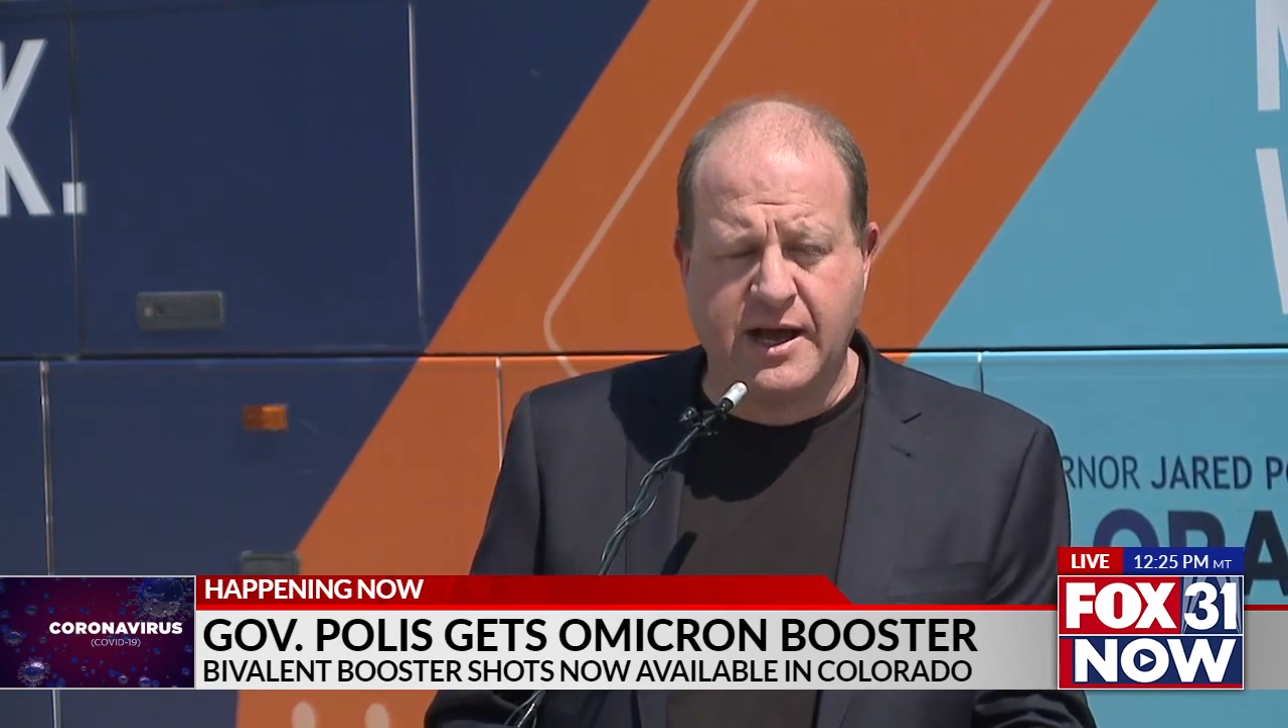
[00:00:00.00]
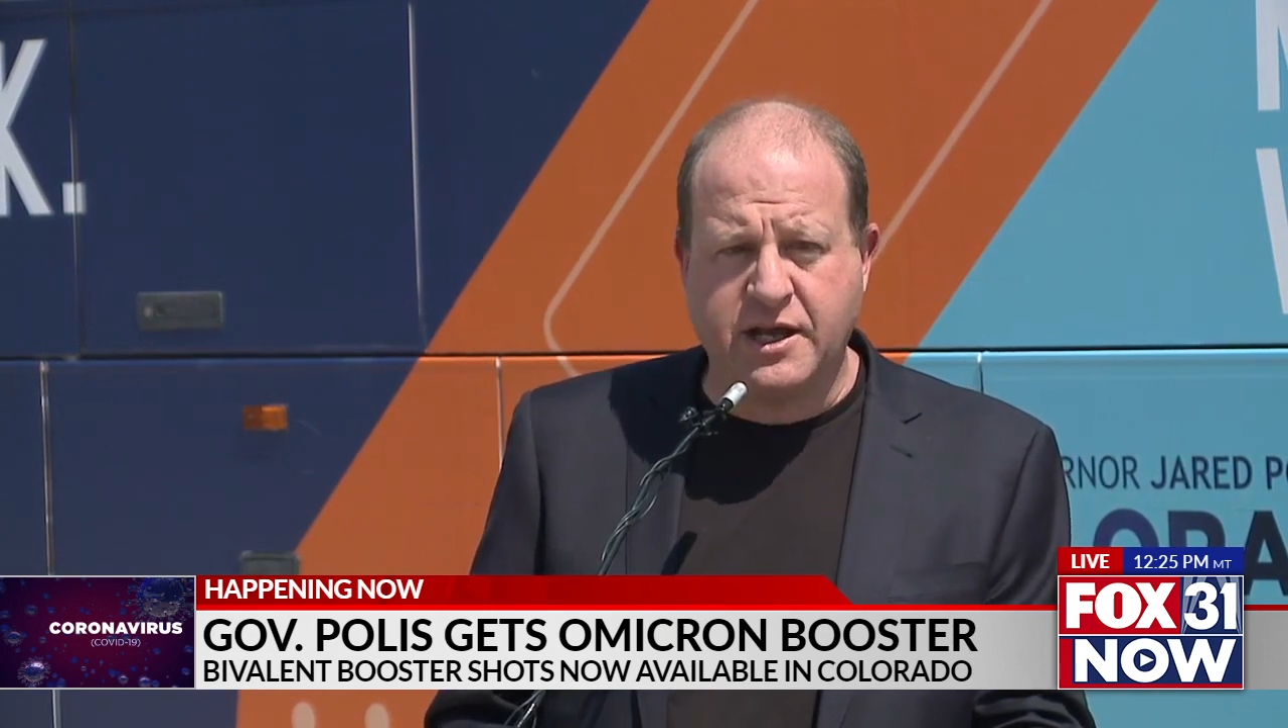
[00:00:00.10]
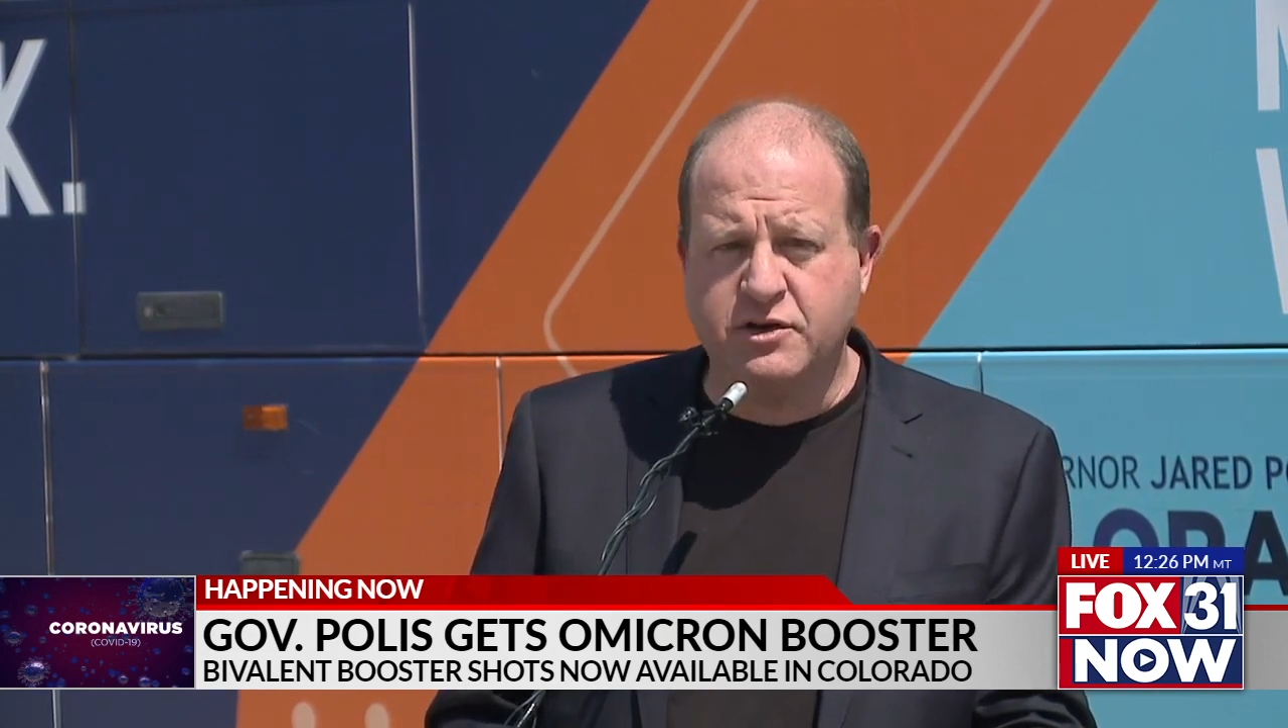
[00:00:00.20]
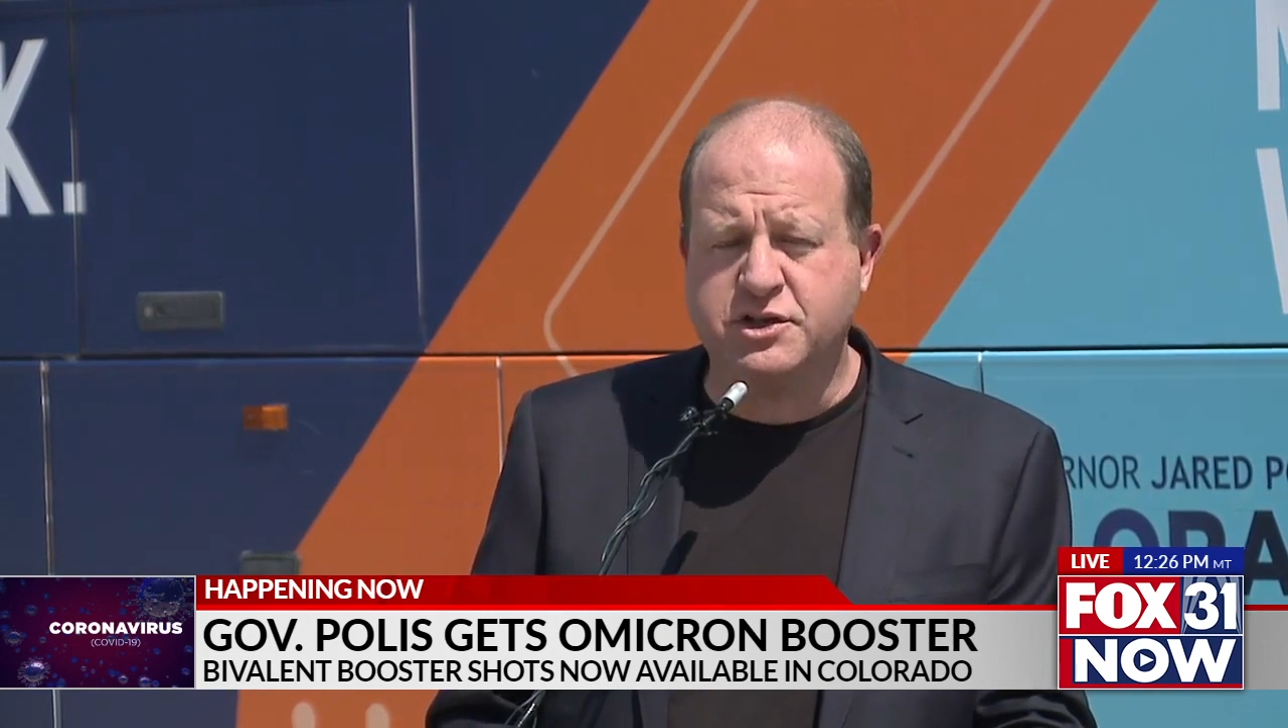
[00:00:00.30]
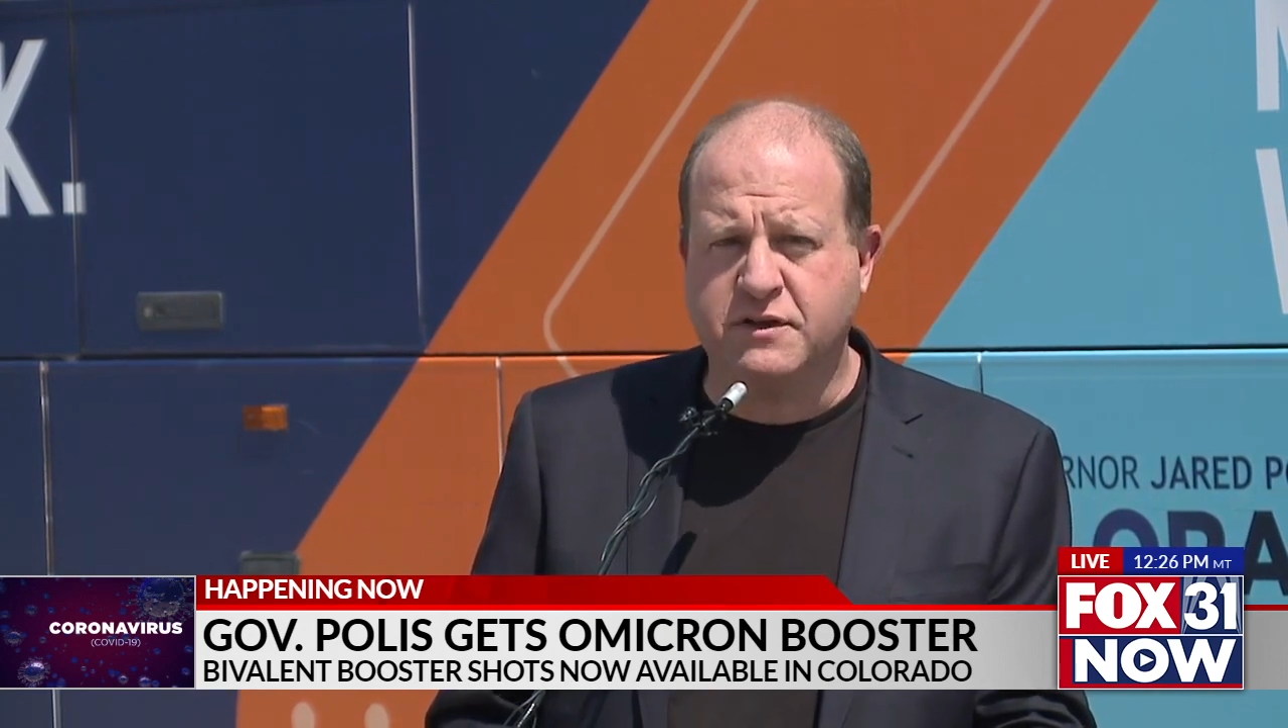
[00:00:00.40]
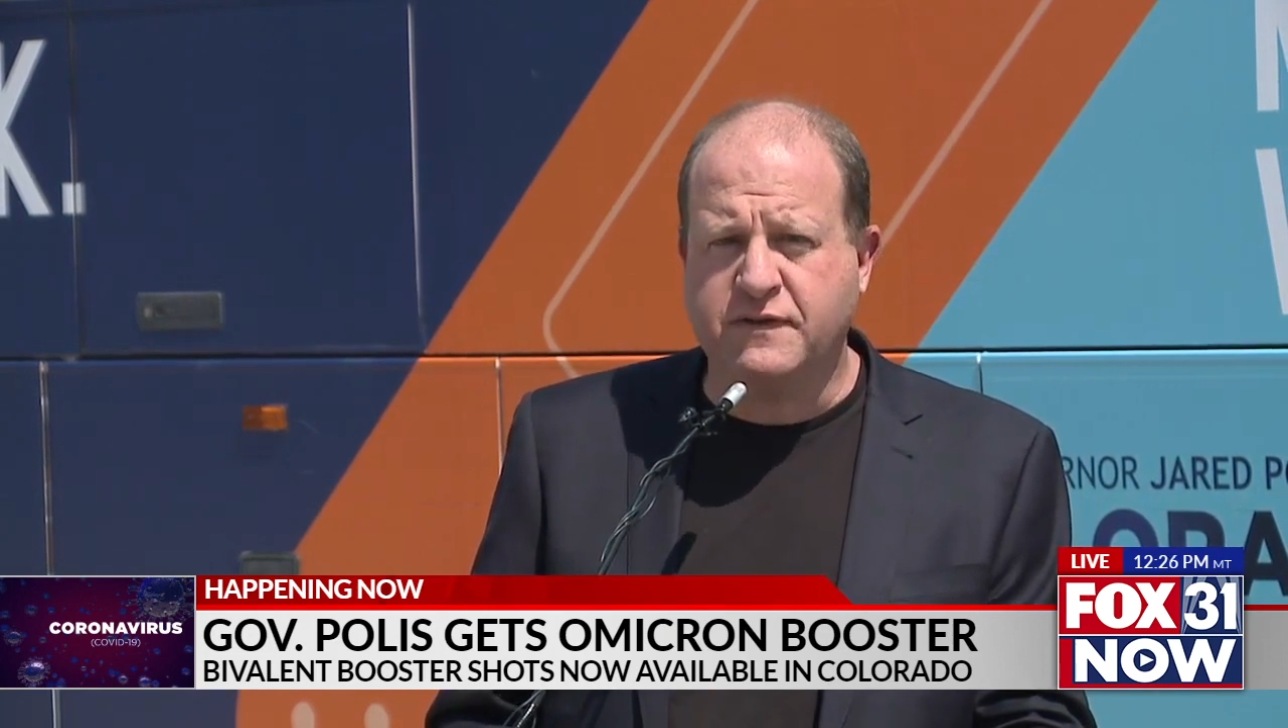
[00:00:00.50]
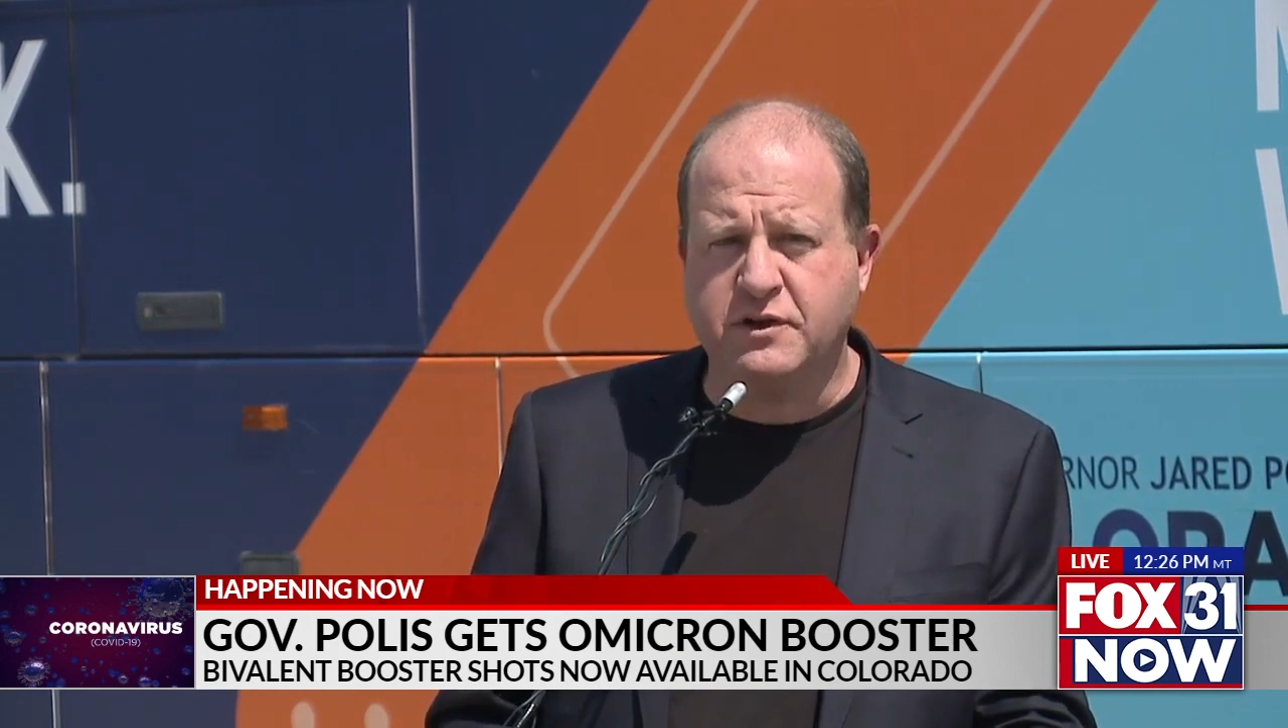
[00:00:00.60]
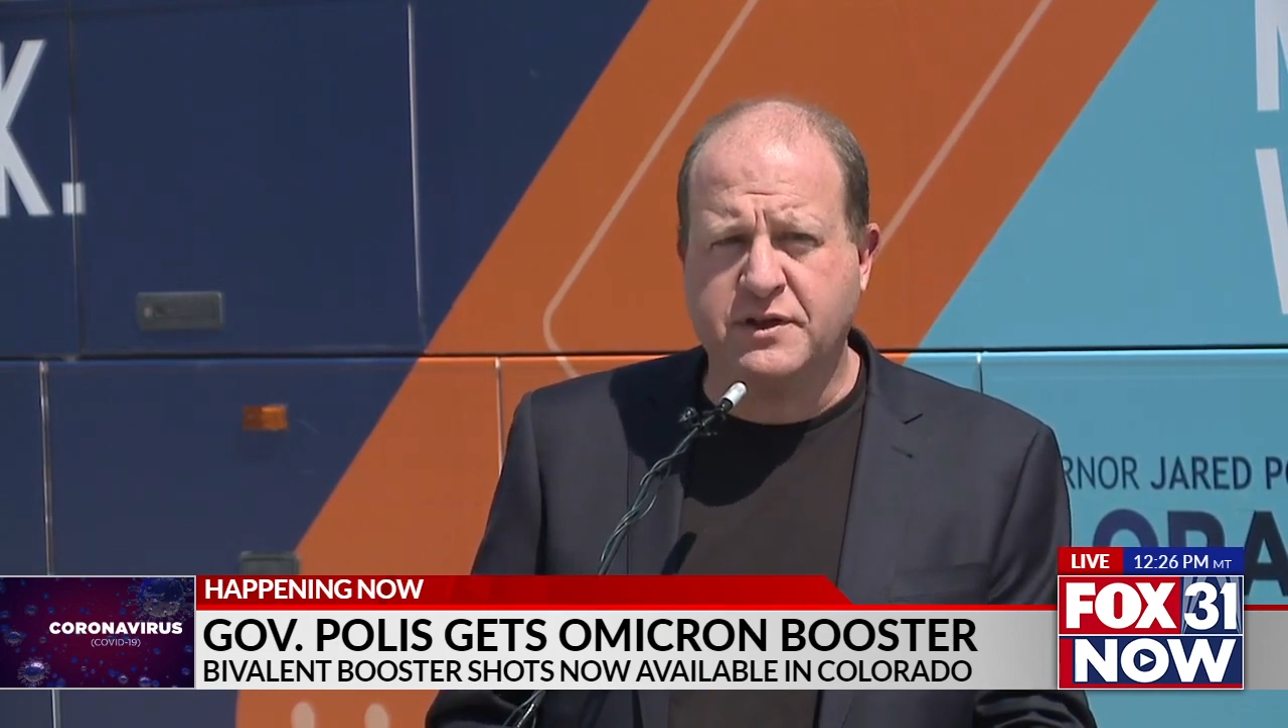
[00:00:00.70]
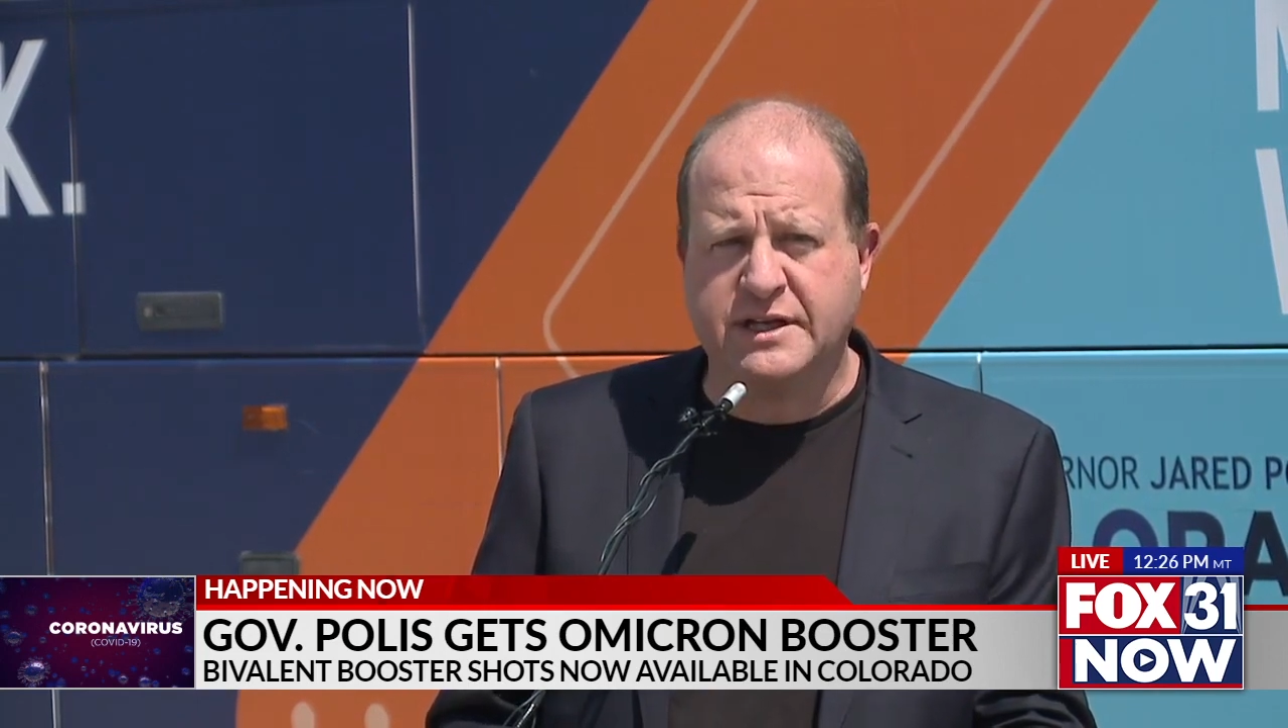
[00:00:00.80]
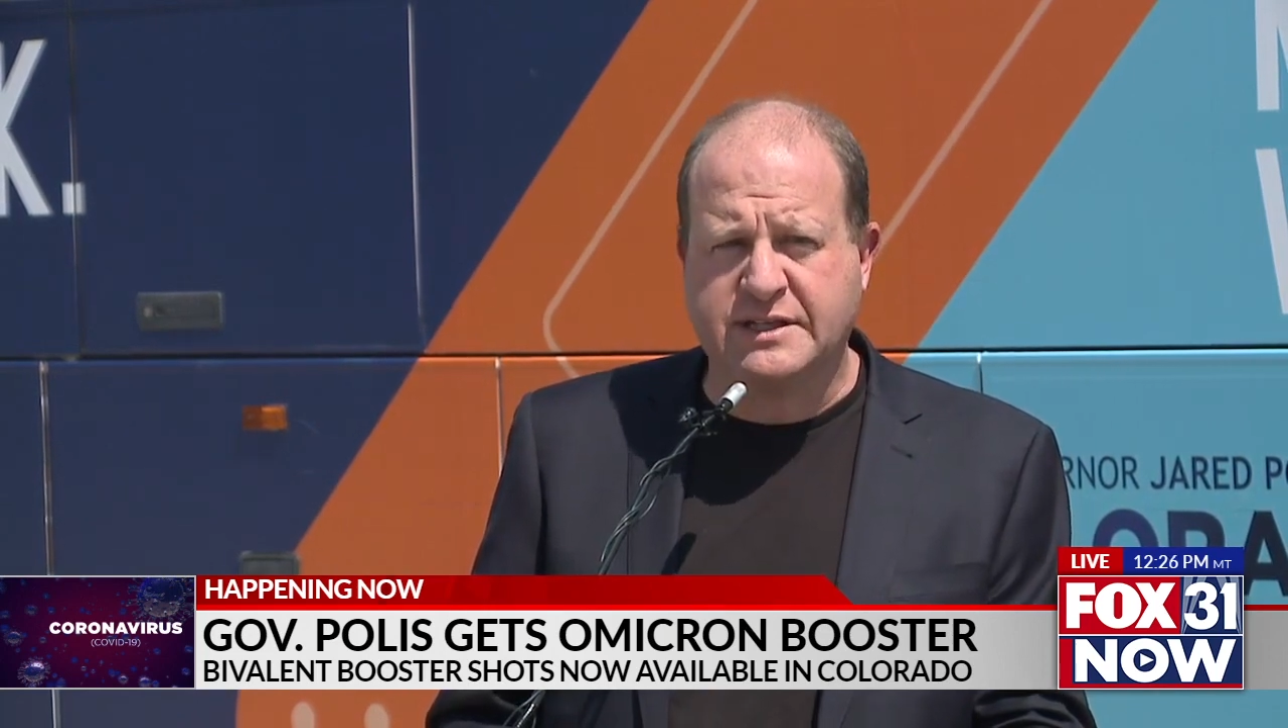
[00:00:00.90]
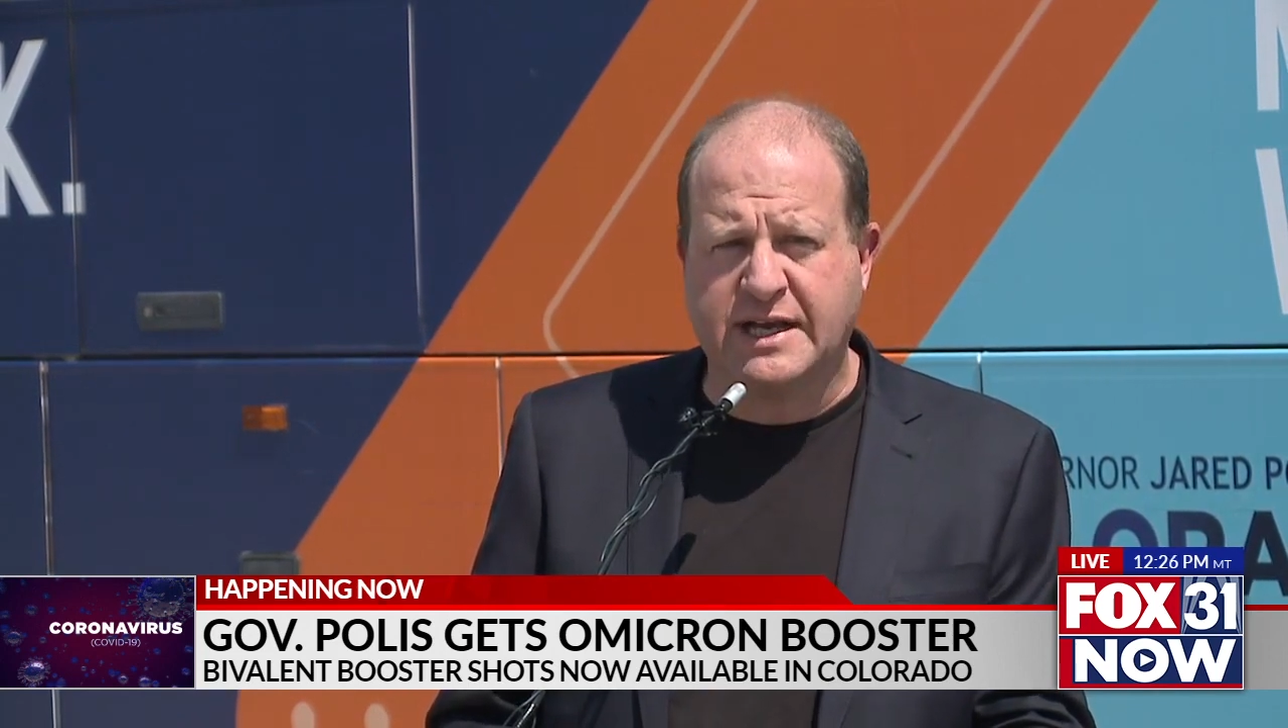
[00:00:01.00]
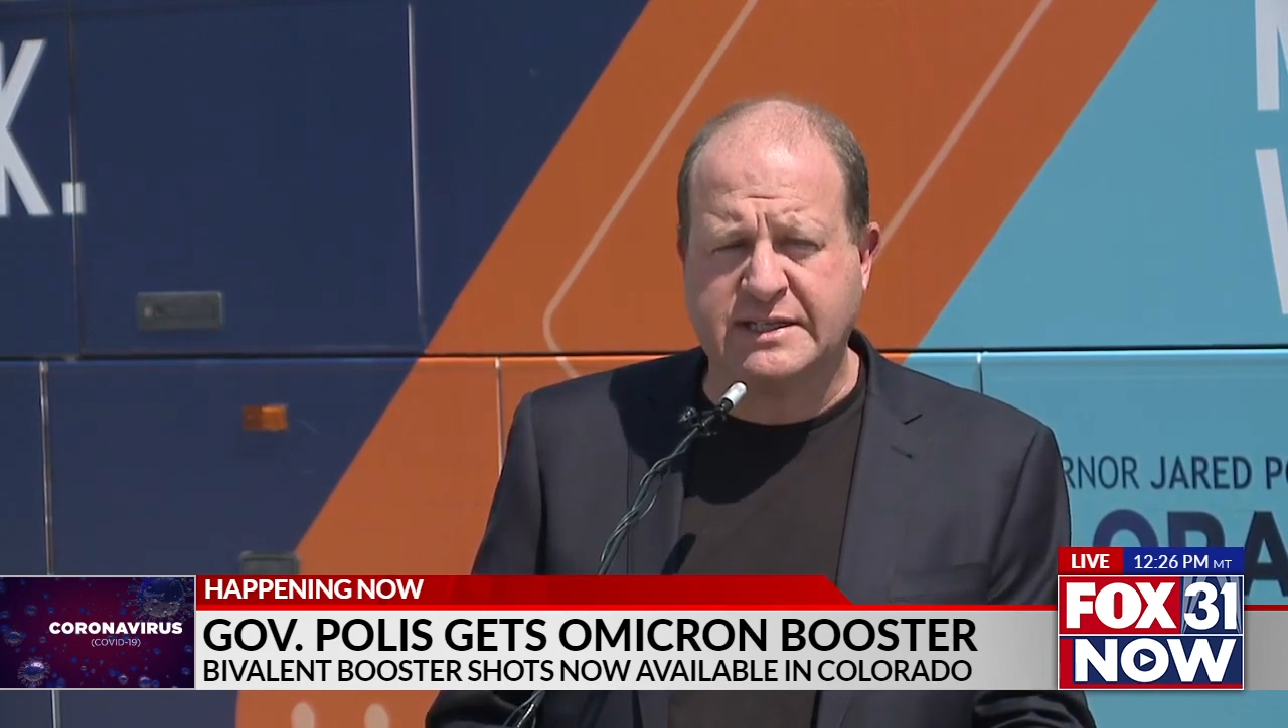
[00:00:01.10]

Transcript: you should view this